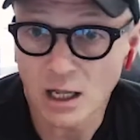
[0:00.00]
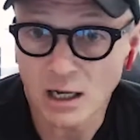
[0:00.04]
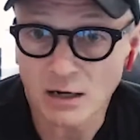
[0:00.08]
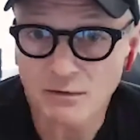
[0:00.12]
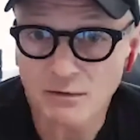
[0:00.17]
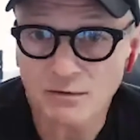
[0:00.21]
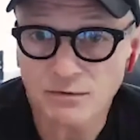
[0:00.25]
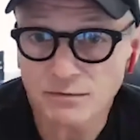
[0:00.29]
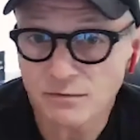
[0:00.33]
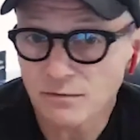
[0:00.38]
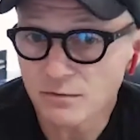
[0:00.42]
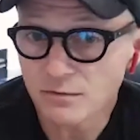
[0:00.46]

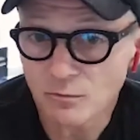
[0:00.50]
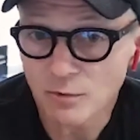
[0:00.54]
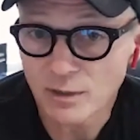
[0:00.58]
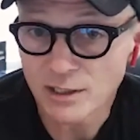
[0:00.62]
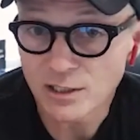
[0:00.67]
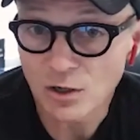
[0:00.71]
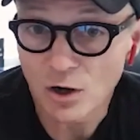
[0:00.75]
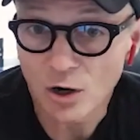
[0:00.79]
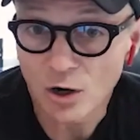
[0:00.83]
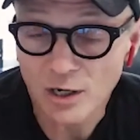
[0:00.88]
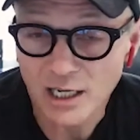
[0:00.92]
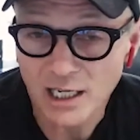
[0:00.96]
of
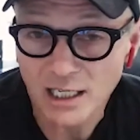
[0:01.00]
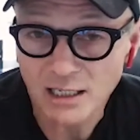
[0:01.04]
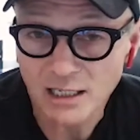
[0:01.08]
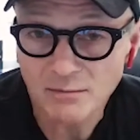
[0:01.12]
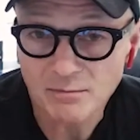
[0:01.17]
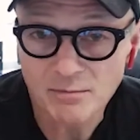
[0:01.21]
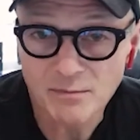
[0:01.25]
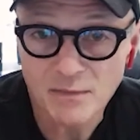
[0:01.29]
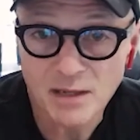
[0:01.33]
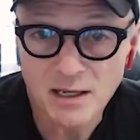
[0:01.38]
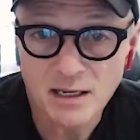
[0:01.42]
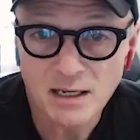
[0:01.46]
retargeting
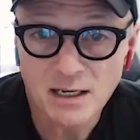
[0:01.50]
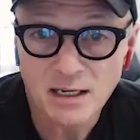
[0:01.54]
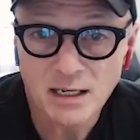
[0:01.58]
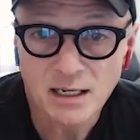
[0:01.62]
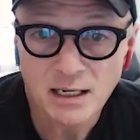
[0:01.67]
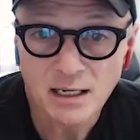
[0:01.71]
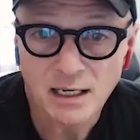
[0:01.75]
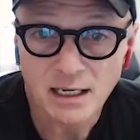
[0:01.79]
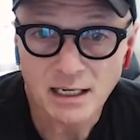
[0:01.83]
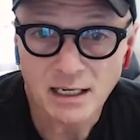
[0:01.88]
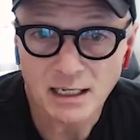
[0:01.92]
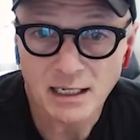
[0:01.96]

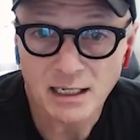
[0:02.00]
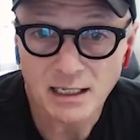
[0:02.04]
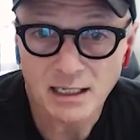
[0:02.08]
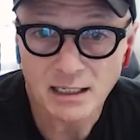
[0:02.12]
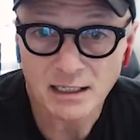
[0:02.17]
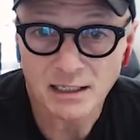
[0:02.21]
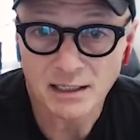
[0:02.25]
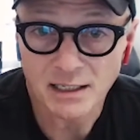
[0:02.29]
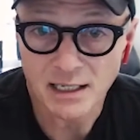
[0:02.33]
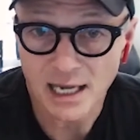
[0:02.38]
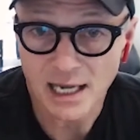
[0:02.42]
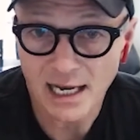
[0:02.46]

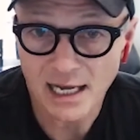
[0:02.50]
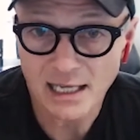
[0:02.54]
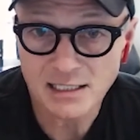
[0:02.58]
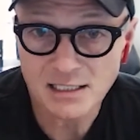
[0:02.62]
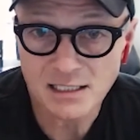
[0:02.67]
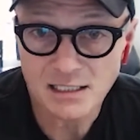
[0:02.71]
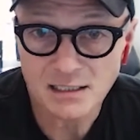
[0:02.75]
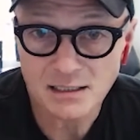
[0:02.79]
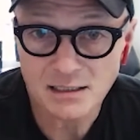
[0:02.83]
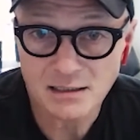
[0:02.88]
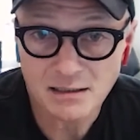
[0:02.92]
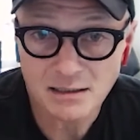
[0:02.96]
in the
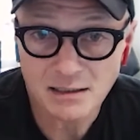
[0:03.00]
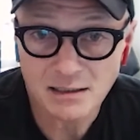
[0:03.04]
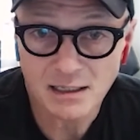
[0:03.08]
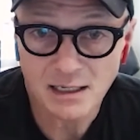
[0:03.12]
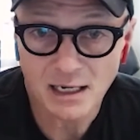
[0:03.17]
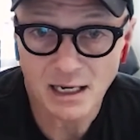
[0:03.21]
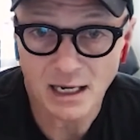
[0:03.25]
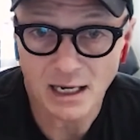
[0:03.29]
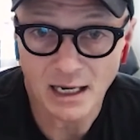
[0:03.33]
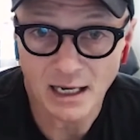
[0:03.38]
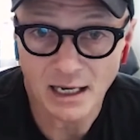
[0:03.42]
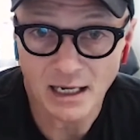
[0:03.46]
ads,
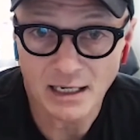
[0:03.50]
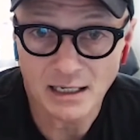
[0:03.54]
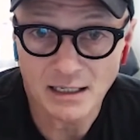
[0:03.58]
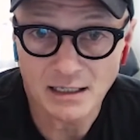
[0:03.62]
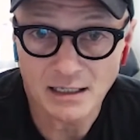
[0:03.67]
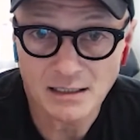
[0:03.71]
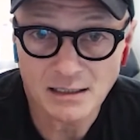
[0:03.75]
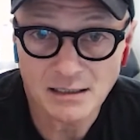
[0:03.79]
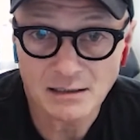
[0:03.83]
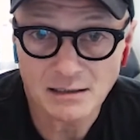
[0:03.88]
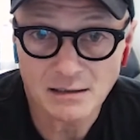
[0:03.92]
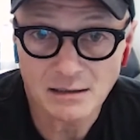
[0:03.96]
and
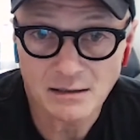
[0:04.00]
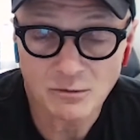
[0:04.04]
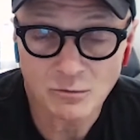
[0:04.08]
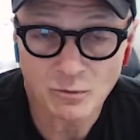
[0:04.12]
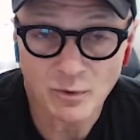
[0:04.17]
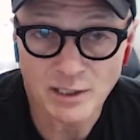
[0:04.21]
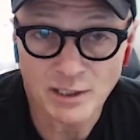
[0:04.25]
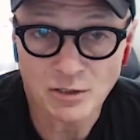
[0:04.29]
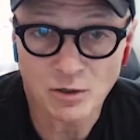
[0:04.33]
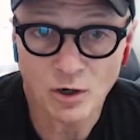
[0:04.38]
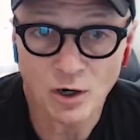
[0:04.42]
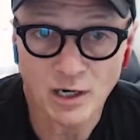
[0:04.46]

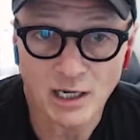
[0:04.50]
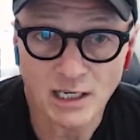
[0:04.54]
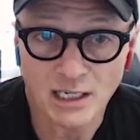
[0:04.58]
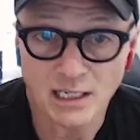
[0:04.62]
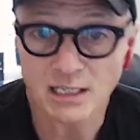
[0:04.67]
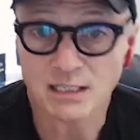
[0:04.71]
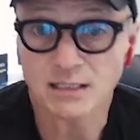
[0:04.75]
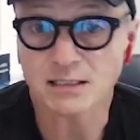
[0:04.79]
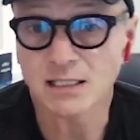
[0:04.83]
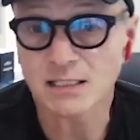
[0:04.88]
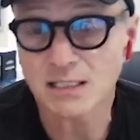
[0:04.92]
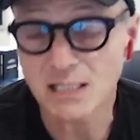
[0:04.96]
retargeting
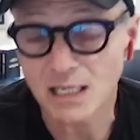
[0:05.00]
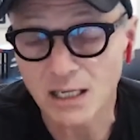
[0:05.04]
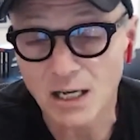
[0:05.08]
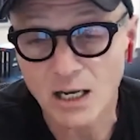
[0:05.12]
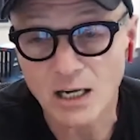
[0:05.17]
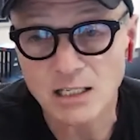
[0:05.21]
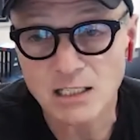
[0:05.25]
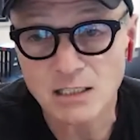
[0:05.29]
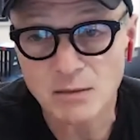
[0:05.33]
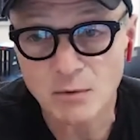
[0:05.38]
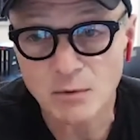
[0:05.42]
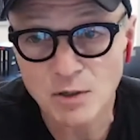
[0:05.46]
existing
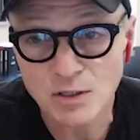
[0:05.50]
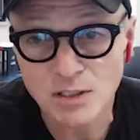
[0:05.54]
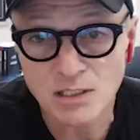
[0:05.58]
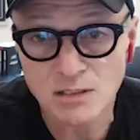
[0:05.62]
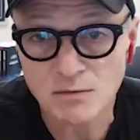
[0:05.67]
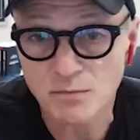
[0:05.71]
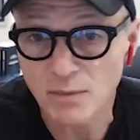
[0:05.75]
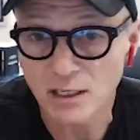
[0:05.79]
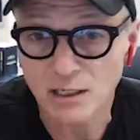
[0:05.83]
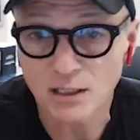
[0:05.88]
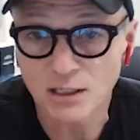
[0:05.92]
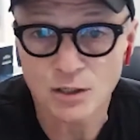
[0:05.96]
customers has
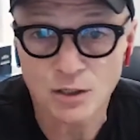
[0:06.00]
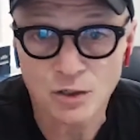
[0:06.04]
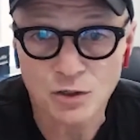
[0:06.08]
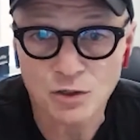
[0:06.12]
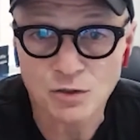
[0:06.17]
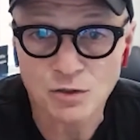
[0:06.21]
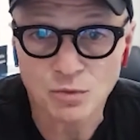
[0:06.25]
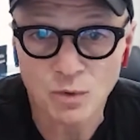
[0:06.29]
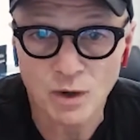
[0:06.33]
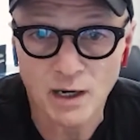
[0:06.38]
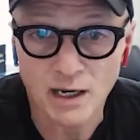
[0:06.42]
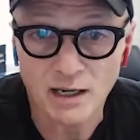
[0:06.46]
been a huge
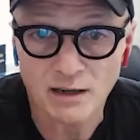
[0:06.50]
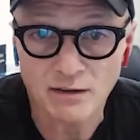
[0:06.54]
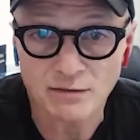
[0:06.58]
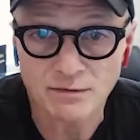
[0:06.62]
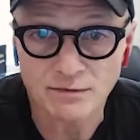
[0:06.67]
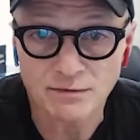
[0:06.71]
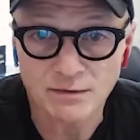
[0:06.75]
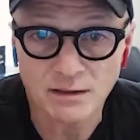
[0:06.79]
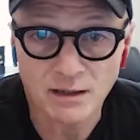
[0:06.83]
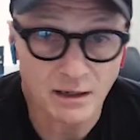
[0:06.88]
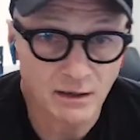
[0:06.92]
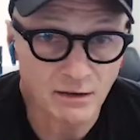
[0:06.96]
way
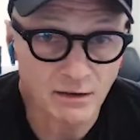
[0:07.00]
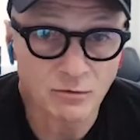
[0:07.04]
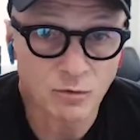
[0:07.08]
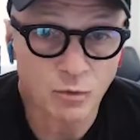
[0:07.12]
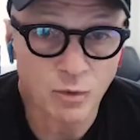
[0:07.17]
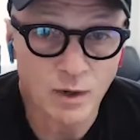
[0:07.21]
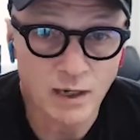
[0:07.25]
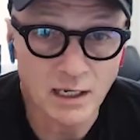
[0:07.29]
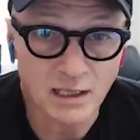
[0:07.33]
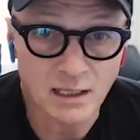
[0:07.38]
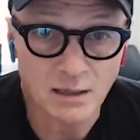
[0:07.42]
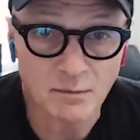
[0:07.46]
of
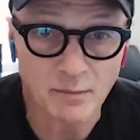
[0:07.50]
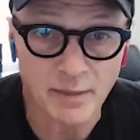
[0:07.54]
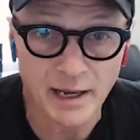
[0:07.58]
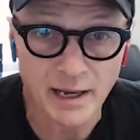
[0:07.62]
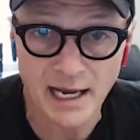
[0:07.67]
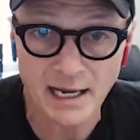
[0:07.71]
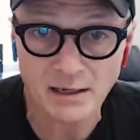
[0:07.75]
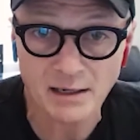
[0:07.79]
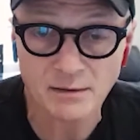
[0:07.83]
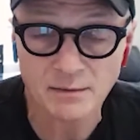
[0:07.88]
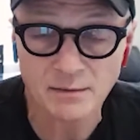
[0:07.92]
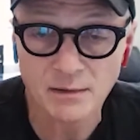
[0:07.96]
winning them
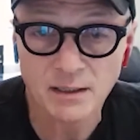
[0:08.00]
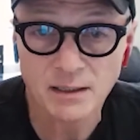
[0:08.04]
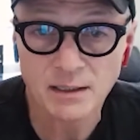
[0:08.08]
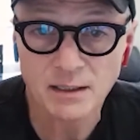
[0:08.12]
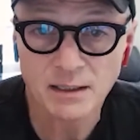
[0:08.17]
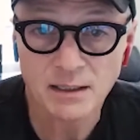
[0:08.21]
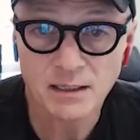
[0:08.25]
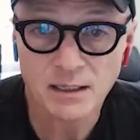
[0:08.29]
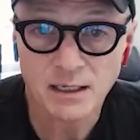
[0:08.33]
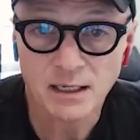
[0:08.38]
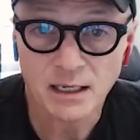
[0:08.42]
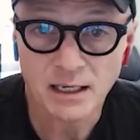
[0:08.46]
back.
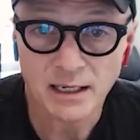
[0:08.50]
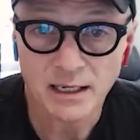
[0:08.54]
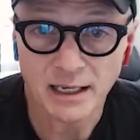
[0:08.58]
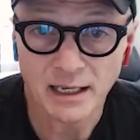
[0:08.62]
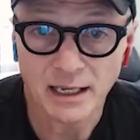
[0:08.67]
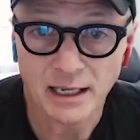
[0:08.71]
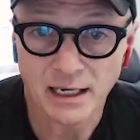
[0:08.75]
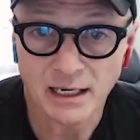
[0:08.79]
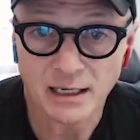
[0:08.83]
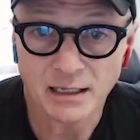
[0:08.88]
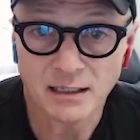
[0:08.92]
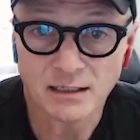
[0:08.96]
Okay.
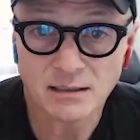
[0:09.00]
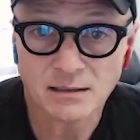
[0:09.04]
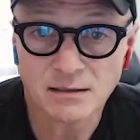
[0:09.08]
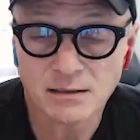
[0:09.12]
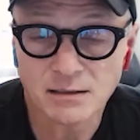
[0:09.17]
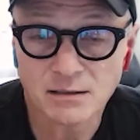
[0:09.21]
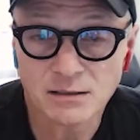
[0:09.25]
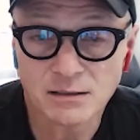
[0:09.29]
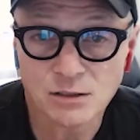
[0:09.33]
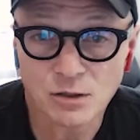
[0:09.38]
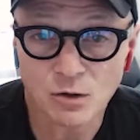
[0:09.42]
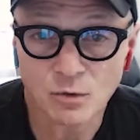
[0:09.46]
And
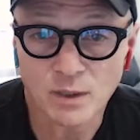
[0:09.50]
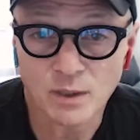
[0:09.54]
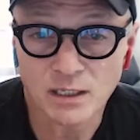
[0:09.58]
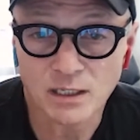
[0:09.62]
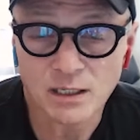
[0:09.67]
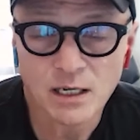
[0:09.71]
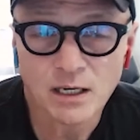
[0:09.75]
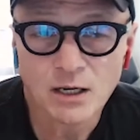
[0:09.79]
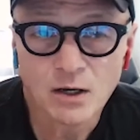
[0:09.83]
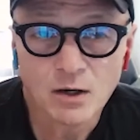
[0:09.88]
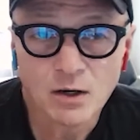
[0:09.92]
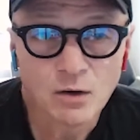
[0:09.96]
so we
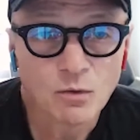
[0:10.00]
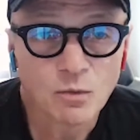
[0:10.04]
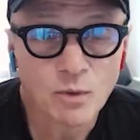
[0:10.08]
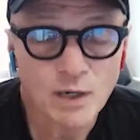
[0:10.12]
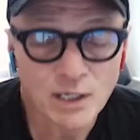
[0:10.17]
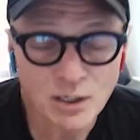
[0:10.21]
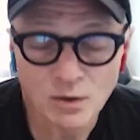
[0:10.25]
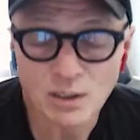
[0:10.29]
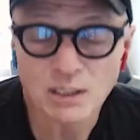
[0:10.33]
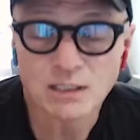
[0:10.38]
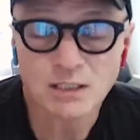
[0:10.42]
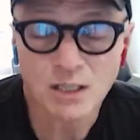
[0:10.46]

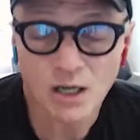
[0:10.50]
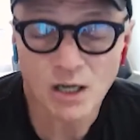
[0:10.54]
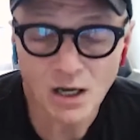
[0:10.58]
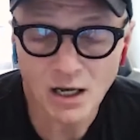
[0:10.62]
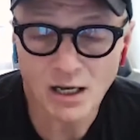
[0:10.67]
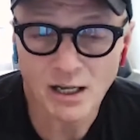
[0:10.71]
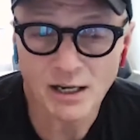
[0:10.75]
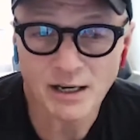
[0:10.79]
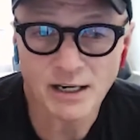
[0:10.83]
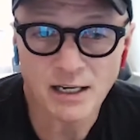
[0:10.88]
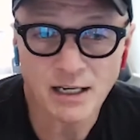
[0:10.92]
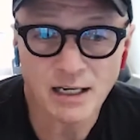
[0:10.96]
do a
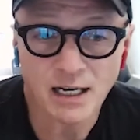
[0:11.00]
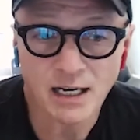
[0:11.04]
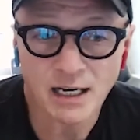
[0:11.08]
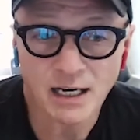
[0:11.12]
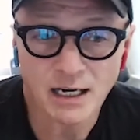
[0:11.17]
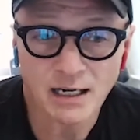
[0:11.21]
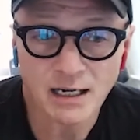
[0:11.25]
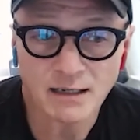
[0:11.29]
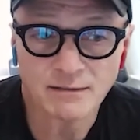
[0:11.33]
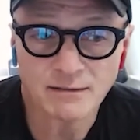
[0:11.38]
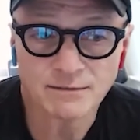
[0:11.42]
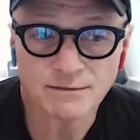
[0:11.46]
ton
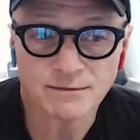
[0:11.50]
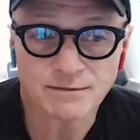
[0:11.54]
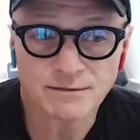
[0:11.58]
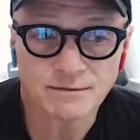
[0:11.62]
of,